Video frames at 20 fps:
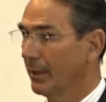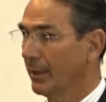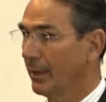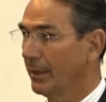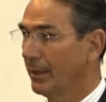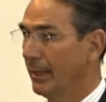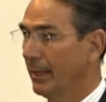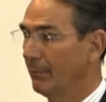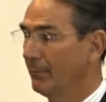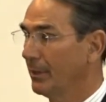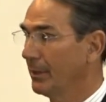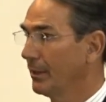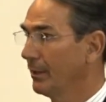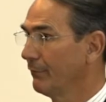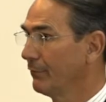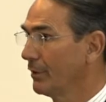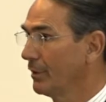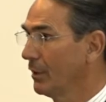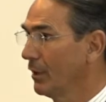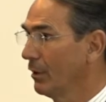And how many of
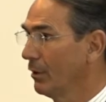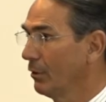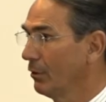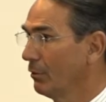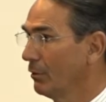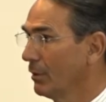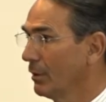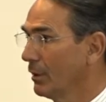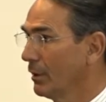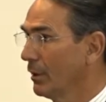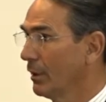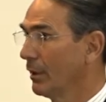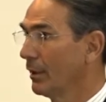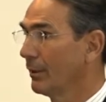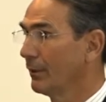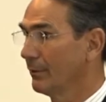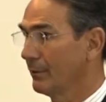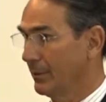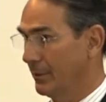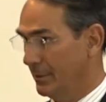you know
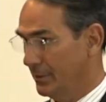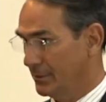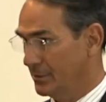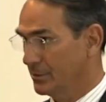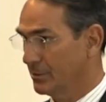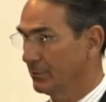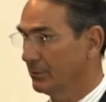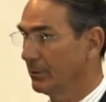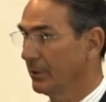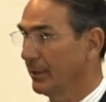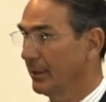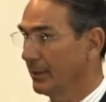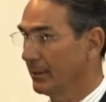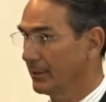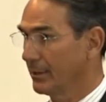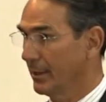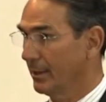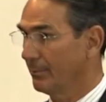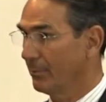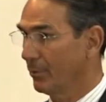that it's too late at
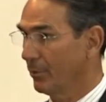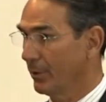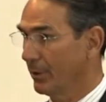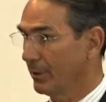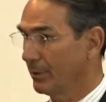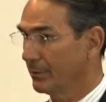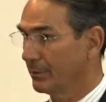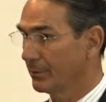that point?